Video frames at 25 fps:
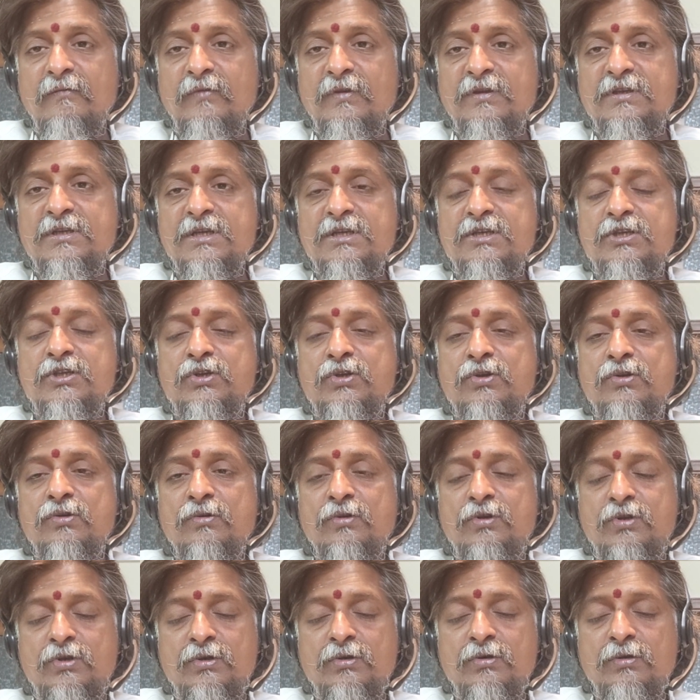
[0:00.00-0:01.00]
which is
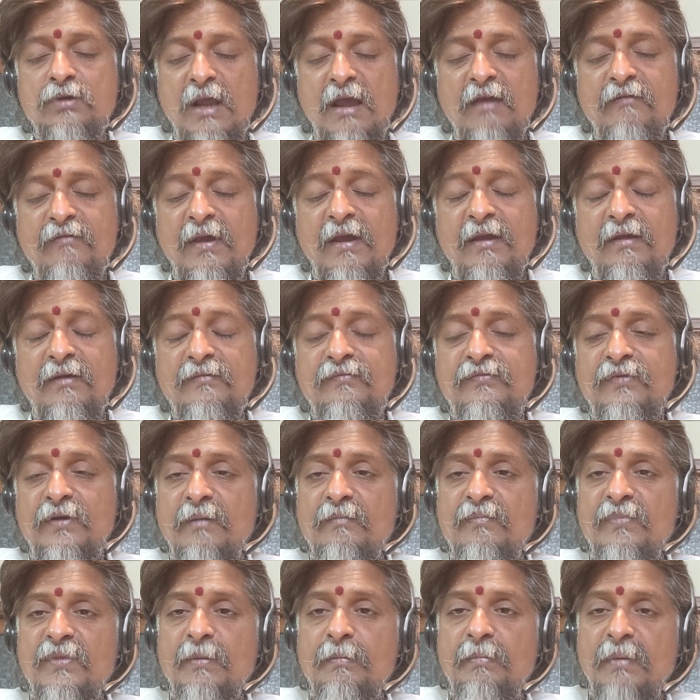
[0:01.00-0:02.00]
away
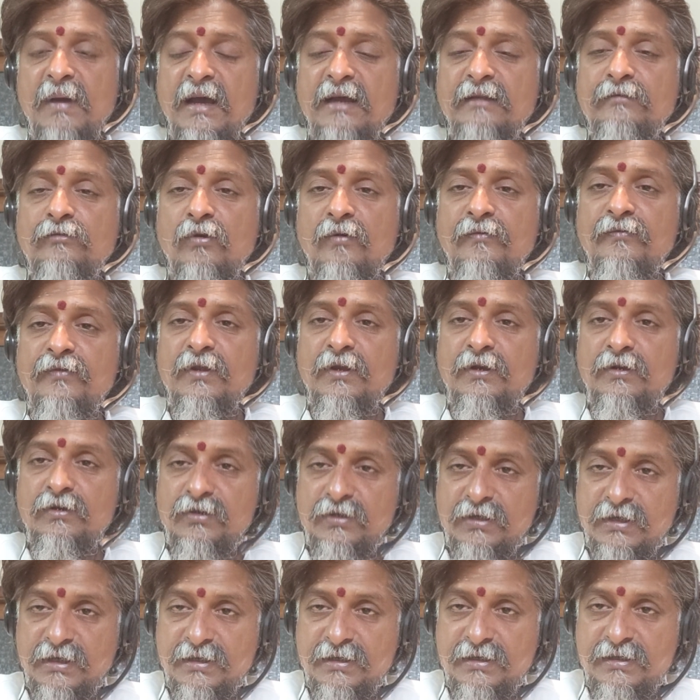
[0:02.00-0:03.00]
from the path of the
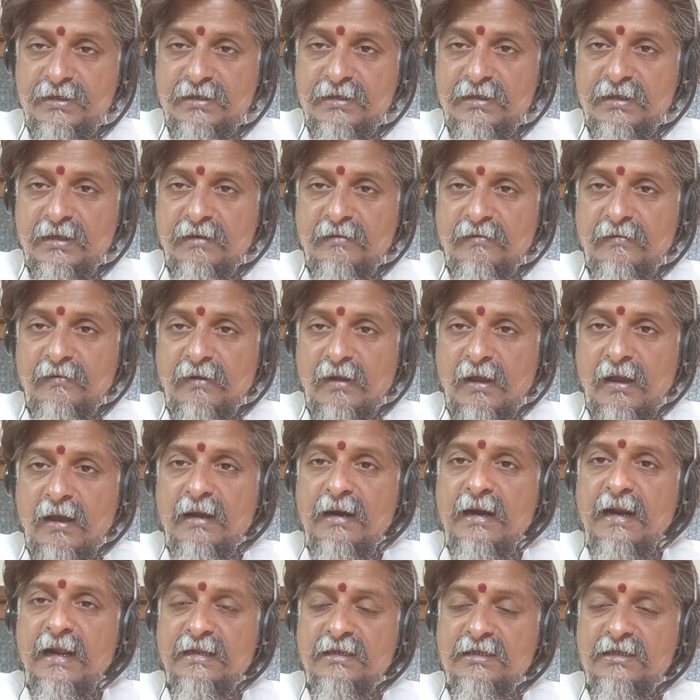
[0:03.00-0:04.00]
rishis,
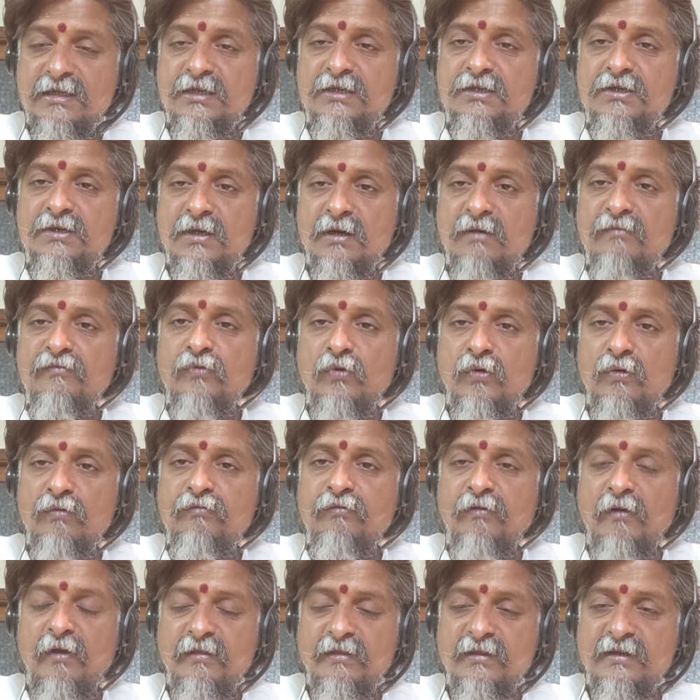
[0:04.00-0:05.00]
our ancestral
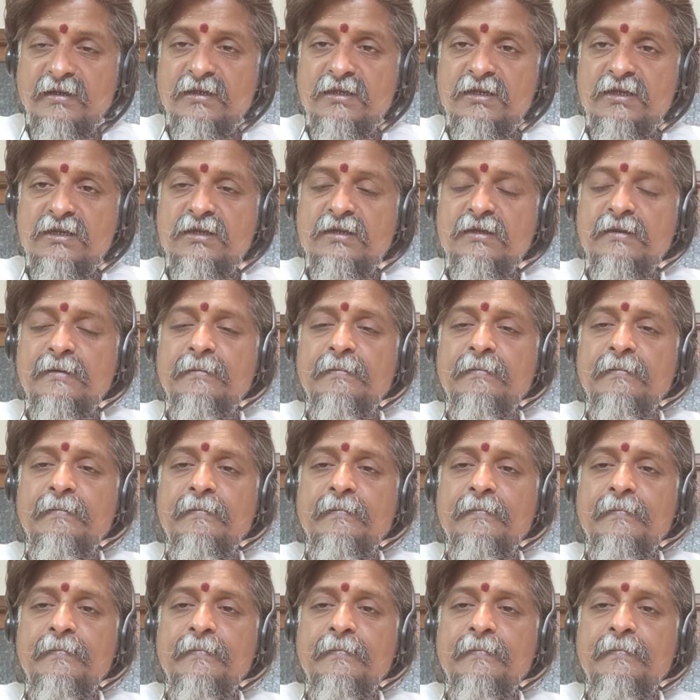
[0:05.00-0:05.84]
forefathers.